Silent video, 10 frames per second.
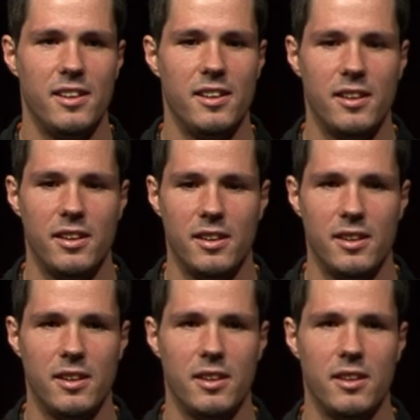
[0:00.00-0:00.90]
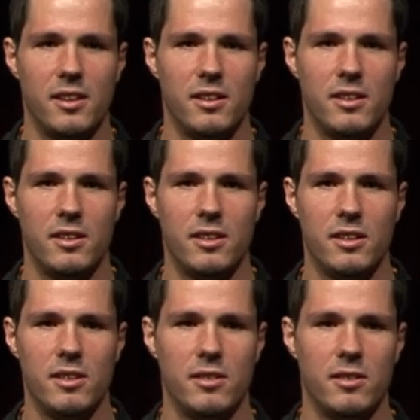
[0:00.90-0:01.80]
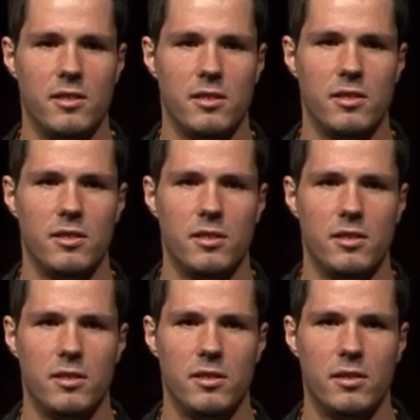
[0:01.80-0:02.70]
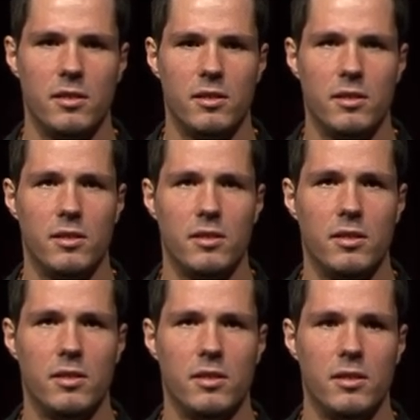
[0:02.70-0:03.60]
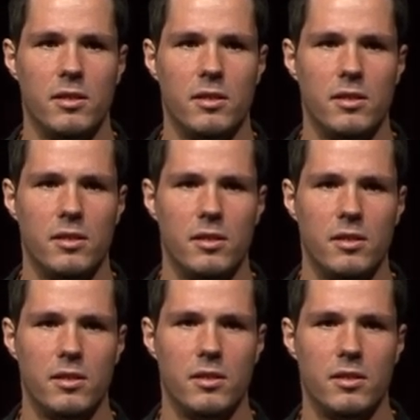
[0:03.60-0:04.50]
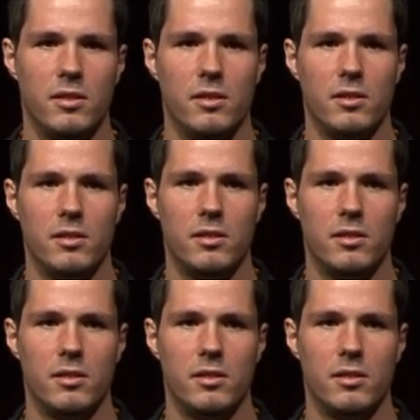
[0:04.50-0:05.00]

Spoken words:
Nobody speaks.